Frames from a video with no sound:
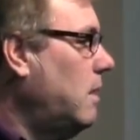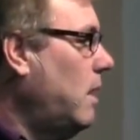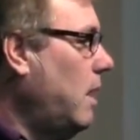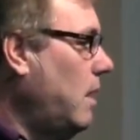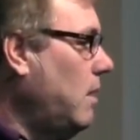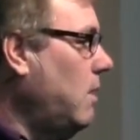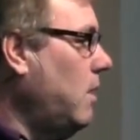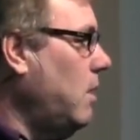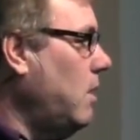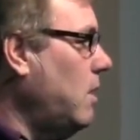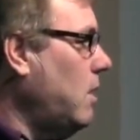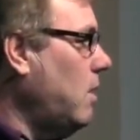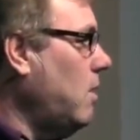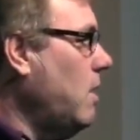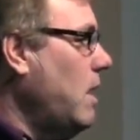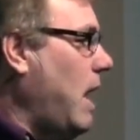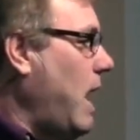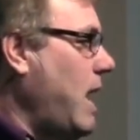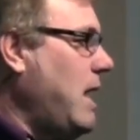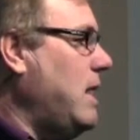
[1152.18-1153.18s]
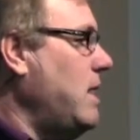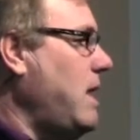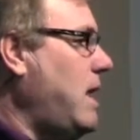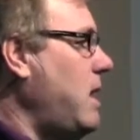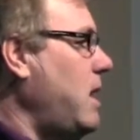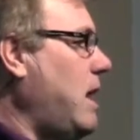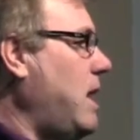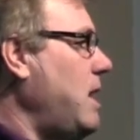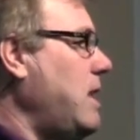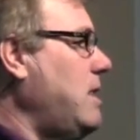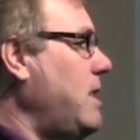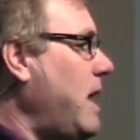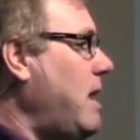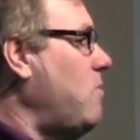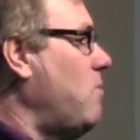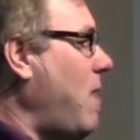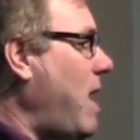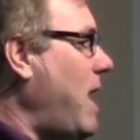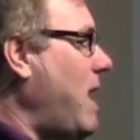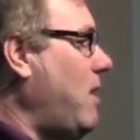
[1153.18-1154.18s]
And, you know, he didn't need, he didn't
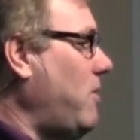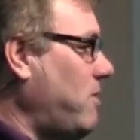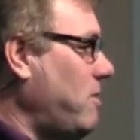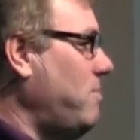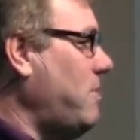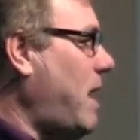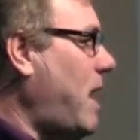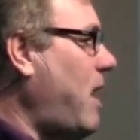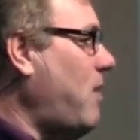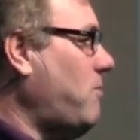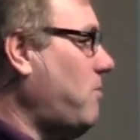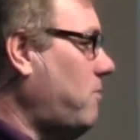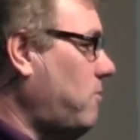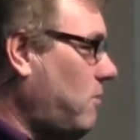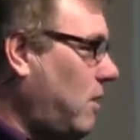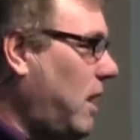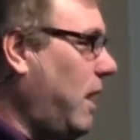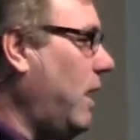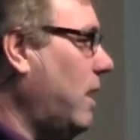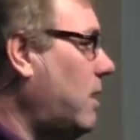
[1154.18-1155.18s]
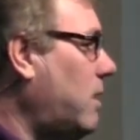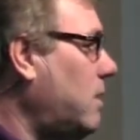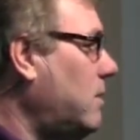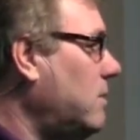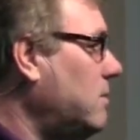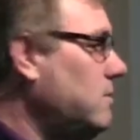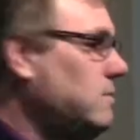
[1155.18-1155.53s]
need rain because them tires are slick.